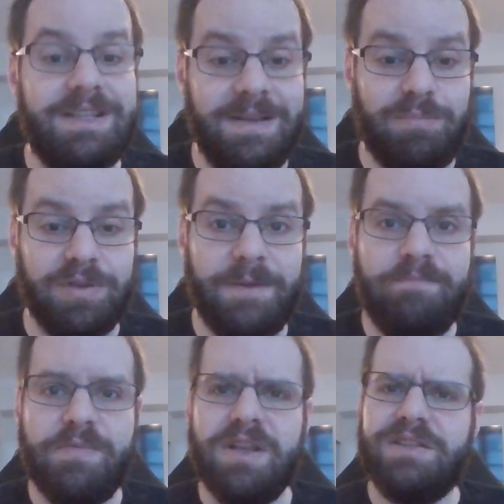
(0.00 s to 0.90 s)
deeply.
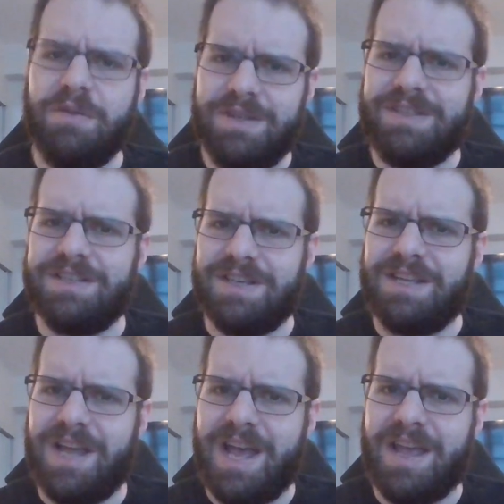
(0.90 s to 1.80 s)
So this is
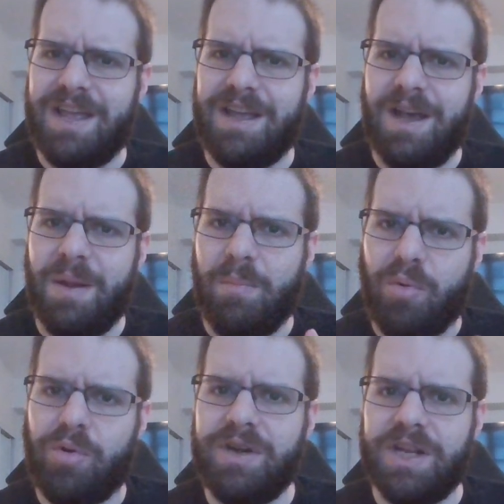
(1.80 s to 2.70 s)
a, a an
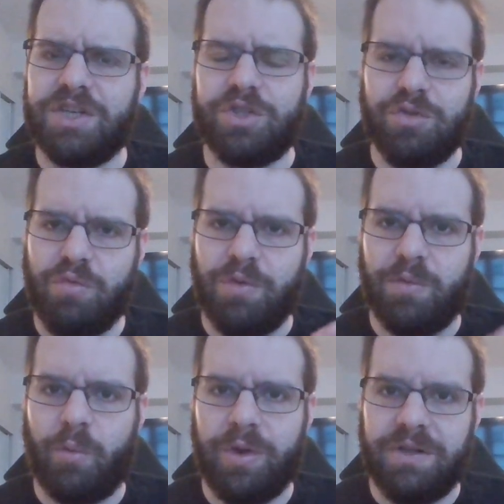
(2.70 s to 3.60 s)
important issue with
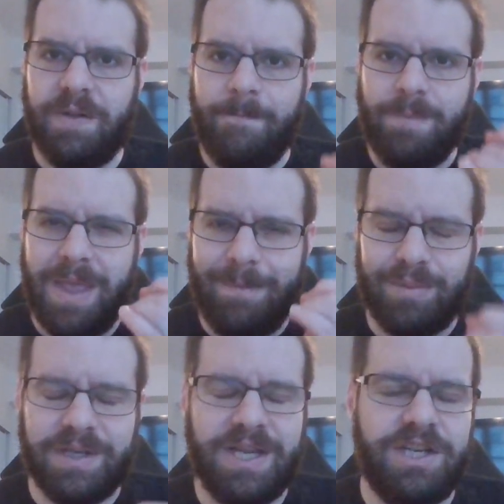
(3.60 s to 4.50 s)
real
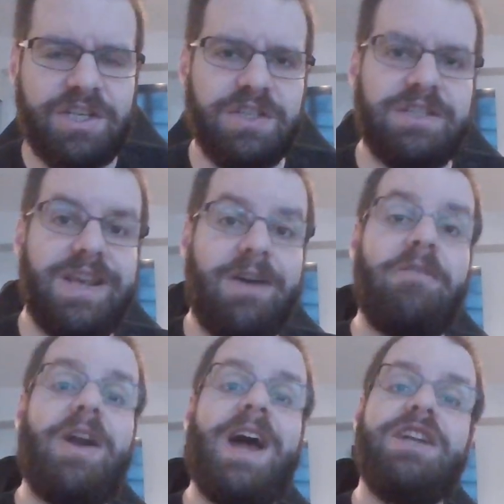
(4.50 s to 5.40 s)
implications.
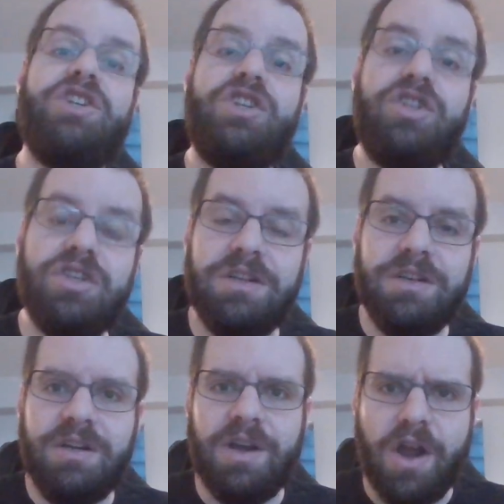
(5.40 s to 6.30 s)
However, I should
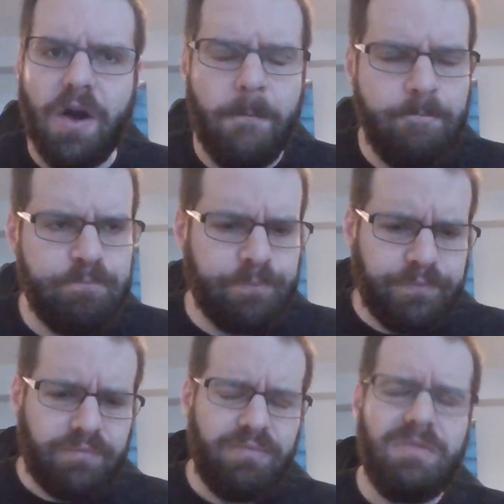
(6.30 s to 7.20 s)
note
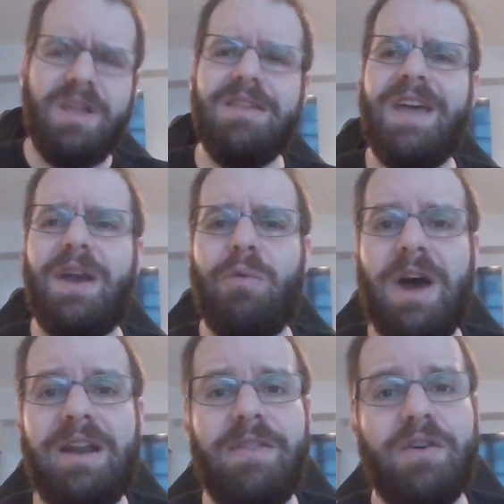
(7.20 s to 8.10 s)
that
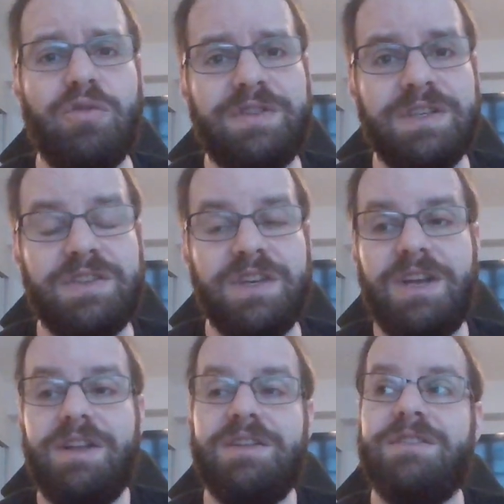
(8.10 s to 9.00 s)
Iran and the Houthis
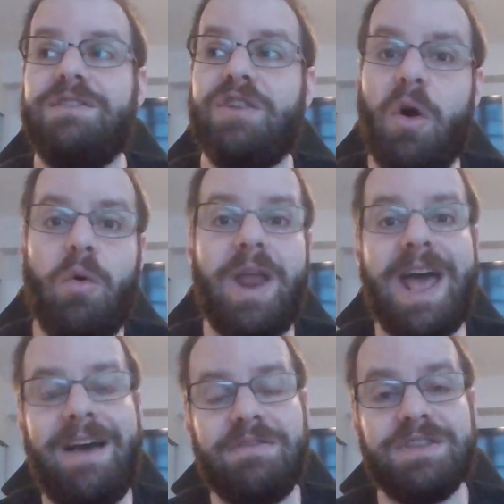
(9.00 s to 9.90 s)
don't
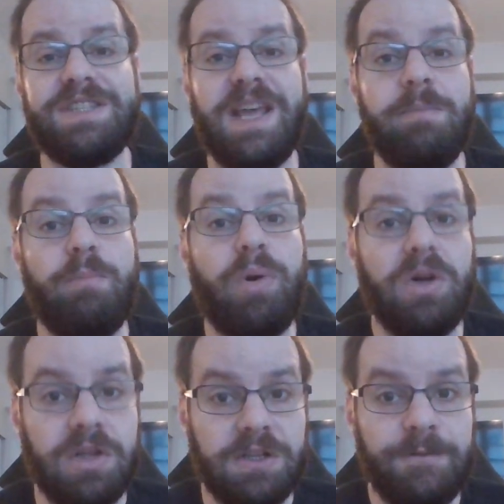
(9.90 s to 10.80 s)
have the same
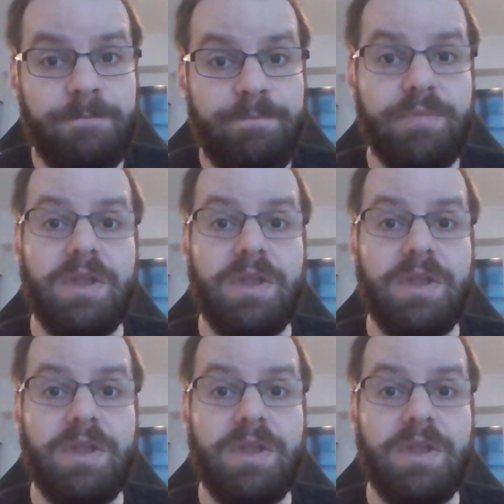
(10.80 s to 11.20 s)
pull